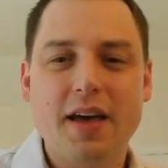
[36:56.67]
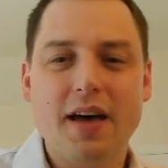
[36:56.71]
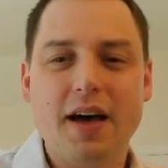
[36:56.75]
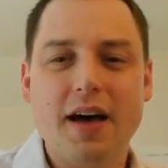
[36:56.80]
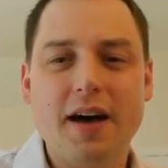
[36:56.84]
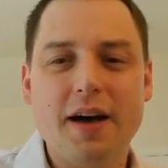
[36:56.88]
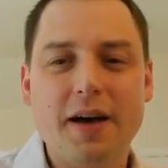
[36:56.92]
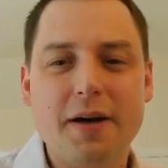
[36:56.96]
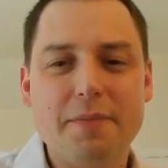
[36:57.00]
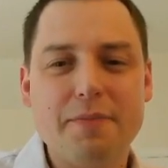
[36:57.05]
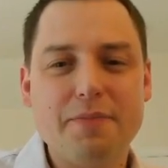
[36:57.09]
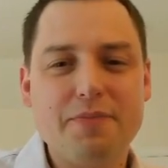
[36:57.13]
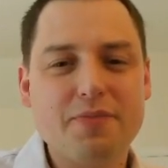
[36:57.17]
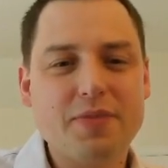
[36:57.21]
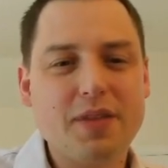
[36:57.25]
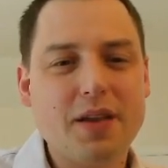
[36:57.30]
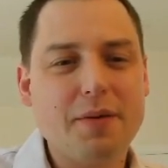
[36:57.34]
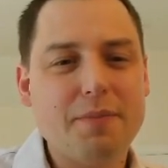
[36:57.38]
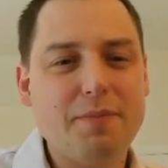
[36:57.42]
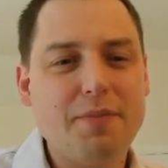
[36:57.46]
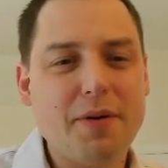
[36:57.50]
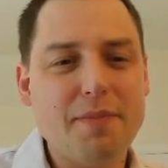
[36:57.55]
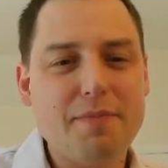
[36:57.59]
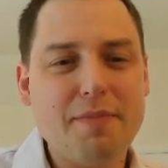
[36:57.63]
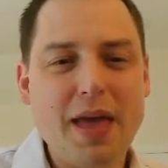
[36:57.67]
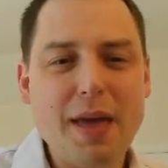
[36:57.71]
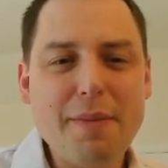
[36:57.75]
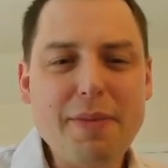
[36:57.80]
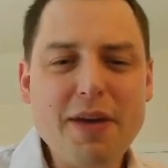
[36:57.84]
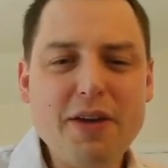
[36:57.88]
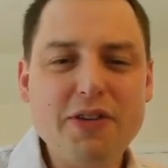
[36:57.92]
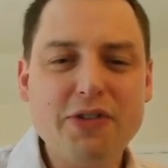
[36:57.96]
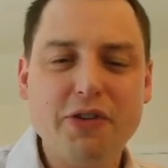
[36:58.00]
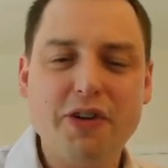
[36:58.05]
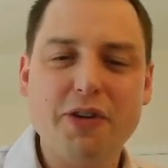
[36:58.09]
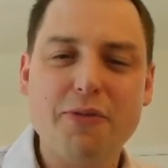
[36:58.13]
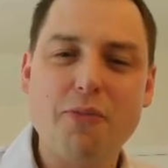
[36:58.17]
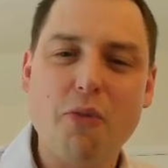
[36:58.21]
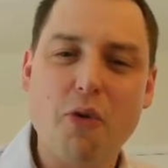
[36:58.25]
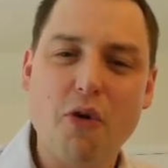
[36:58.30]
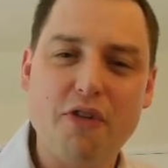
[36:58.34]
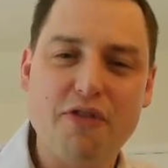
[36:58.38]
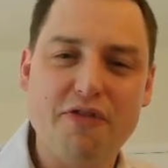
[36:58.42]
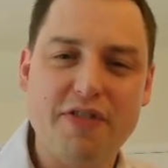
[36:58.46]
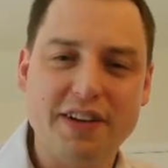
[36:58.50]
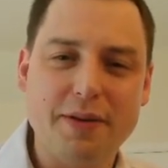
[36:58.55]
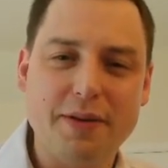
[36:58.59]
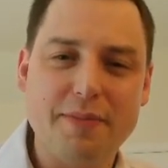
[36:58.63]
But maybe sort of more
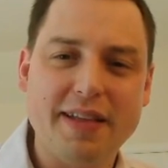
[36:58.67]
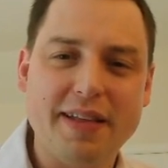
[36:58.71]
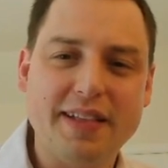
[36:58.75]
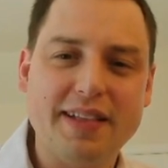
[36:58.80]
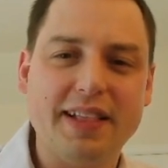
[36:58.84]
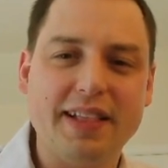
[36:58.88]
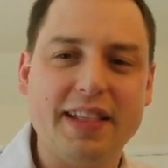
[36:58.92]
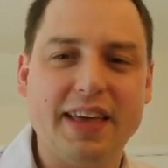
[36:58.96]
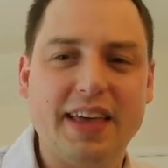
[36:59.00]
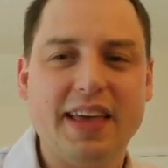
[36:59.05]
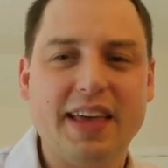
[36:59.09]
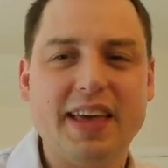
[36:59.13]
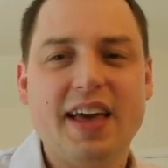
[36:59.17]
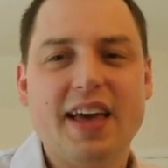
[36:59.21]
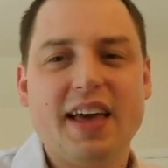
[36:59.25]
fundamentally,